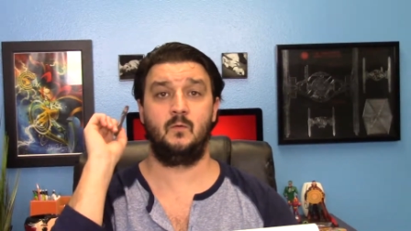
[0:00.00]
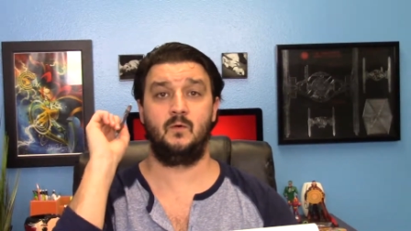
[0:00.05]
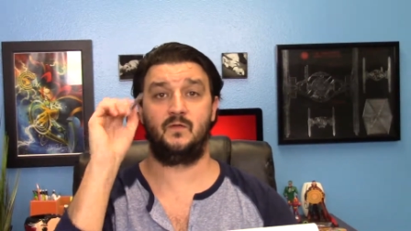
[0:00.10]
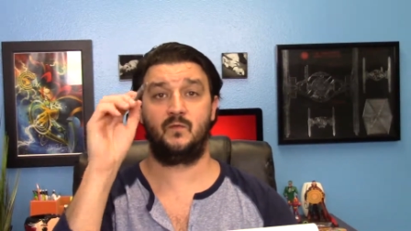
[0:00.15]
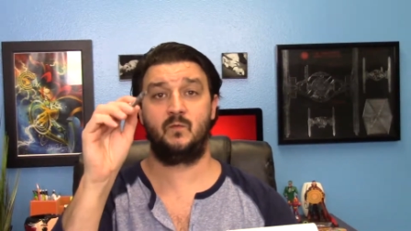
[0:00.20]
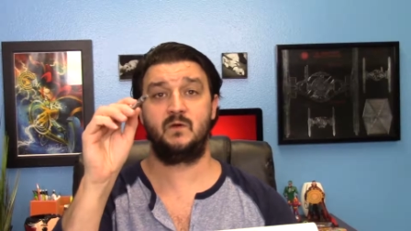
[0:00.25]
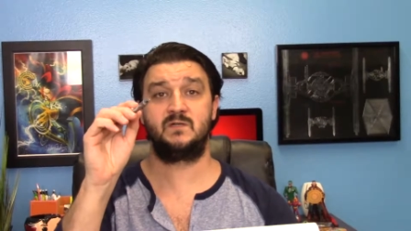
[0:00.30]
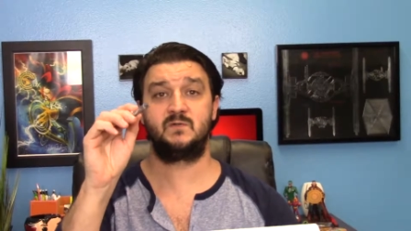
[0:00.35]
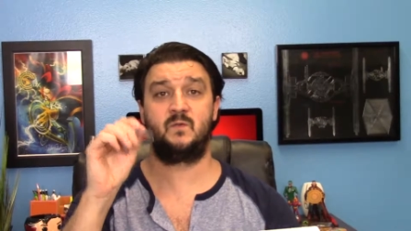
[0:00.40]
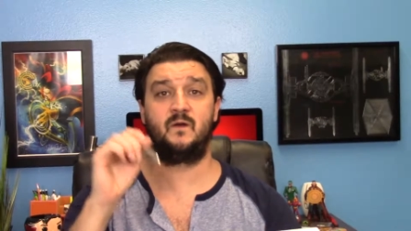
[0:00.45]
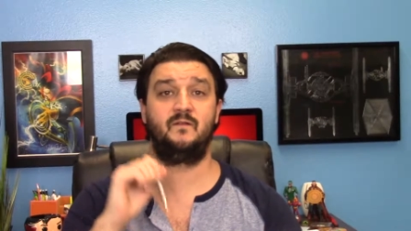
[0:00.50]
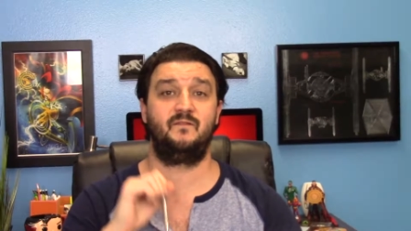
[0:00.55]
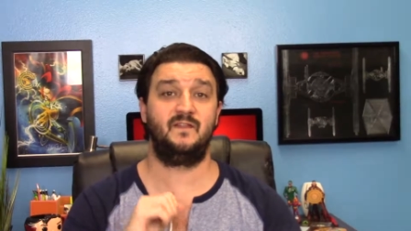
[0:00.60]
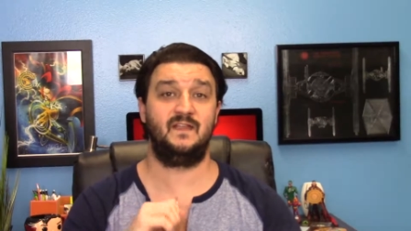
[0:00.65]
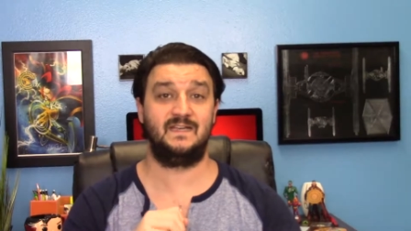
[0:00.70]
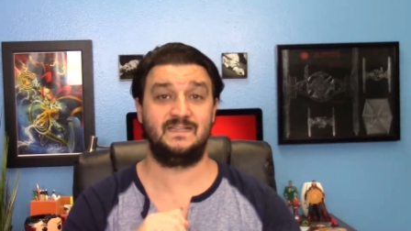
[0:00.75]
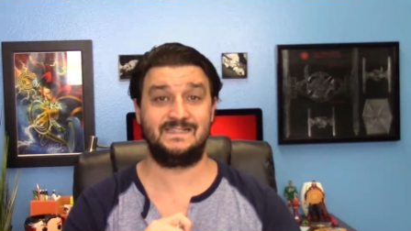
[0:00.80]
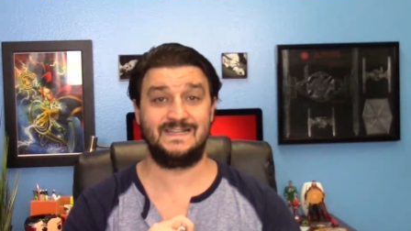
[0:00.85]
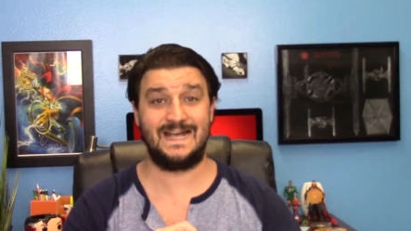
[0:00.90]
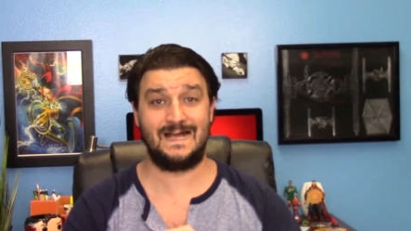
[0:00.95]
with which one of the
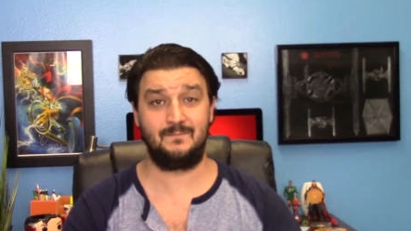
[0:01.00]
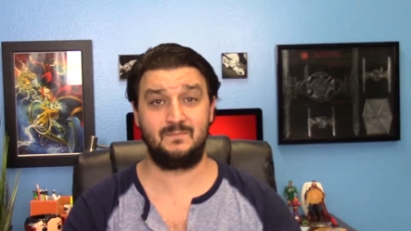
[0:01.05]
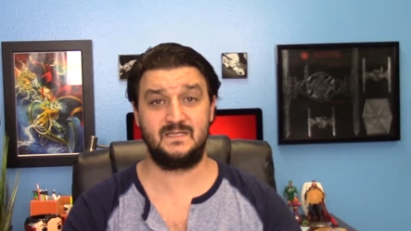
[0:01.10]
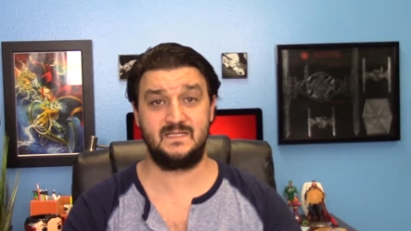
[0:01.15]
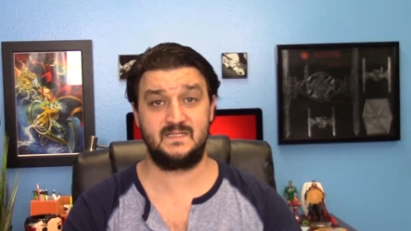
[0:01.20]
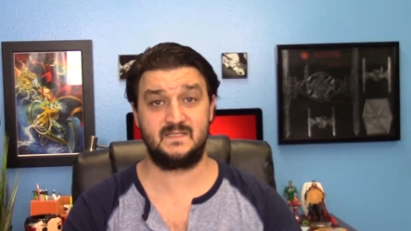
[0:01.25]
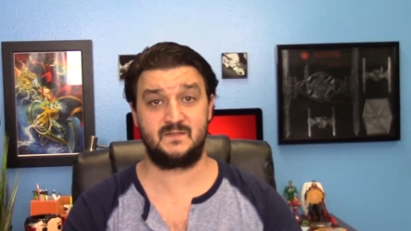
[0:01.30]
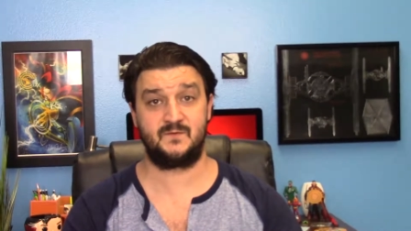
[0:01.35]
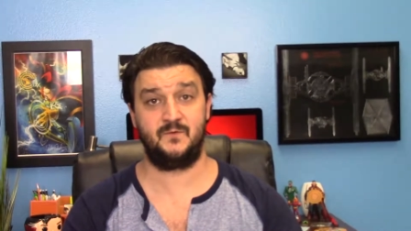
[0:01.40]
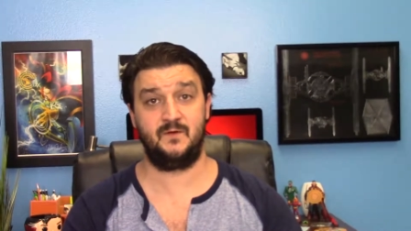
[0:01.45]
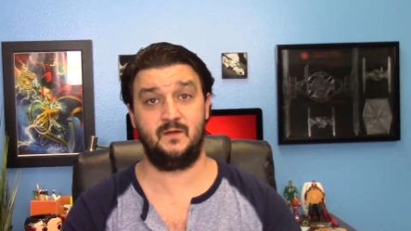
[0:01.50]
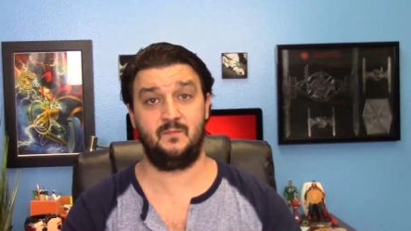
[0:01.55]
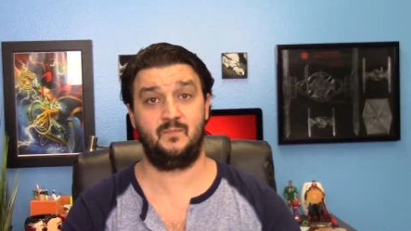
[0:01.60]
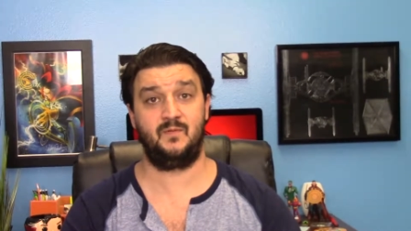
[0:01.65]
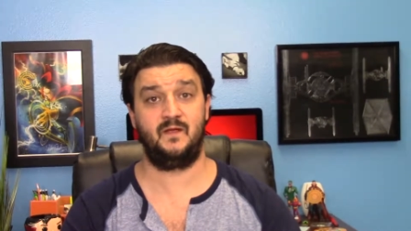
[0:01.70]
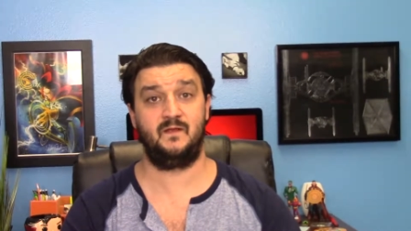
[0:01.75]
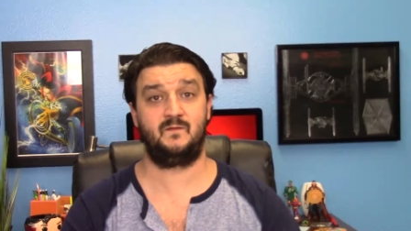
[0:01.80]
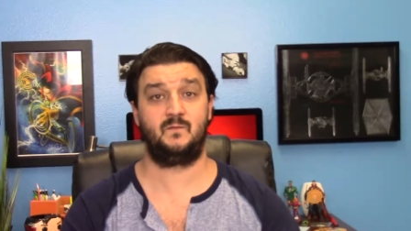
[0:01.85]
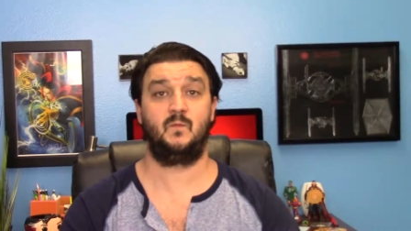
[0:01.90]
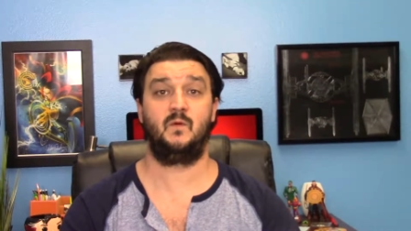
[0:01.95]
adapted
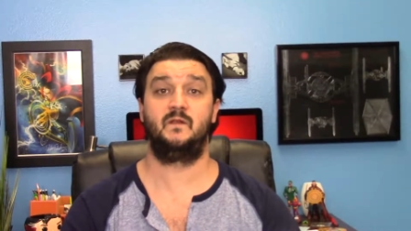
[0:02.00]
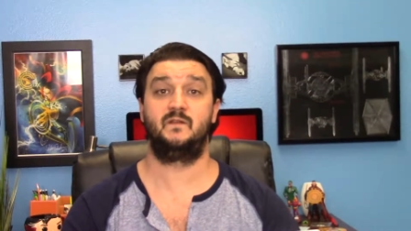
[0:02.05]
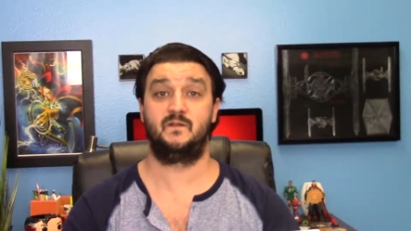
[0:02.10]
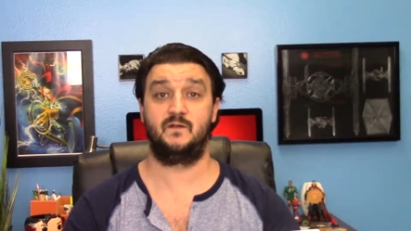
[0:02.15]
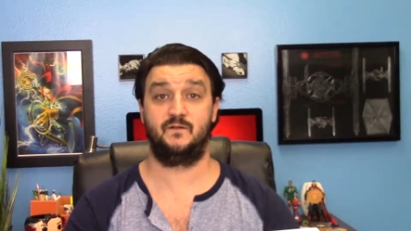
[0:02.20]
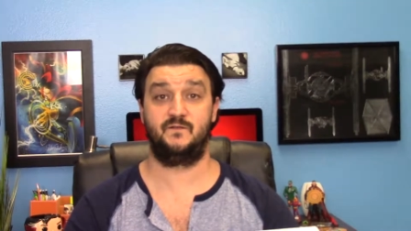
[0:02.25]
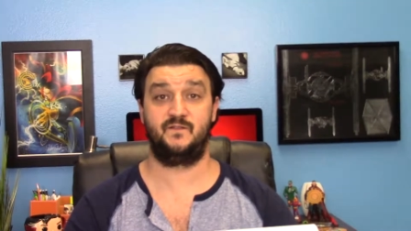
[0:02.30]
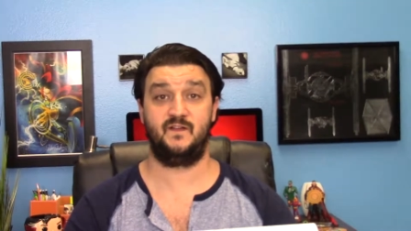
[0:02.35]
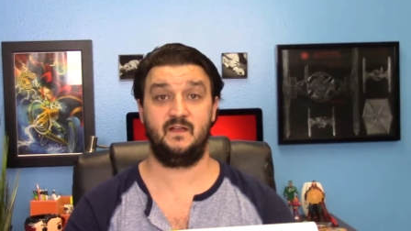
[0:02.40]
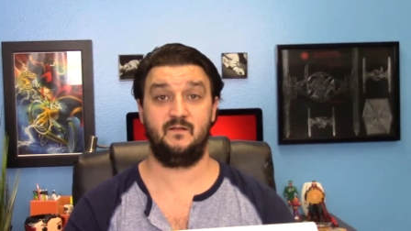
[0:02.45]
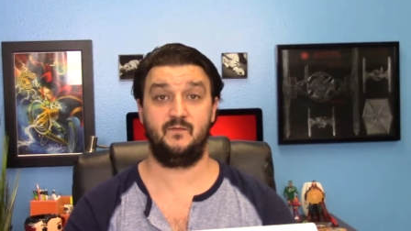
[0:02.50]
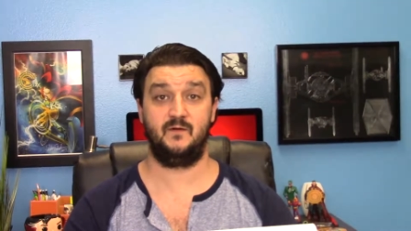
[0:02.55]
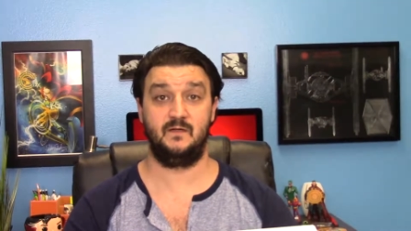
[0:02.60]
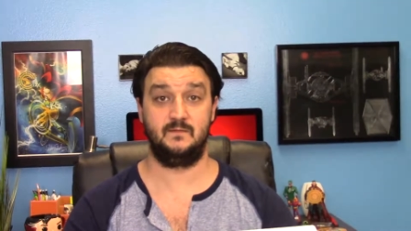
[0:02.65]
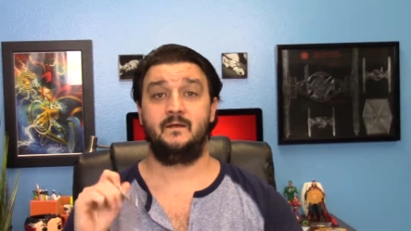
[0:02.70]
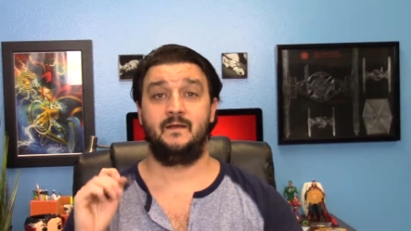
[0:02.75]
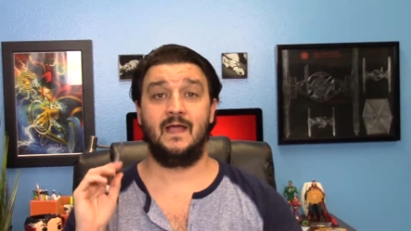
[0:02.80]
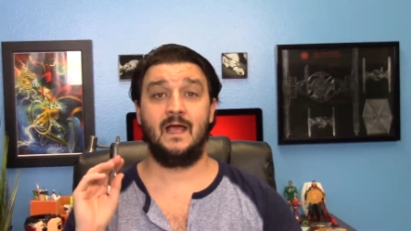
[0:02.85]
screenplays was your favorite.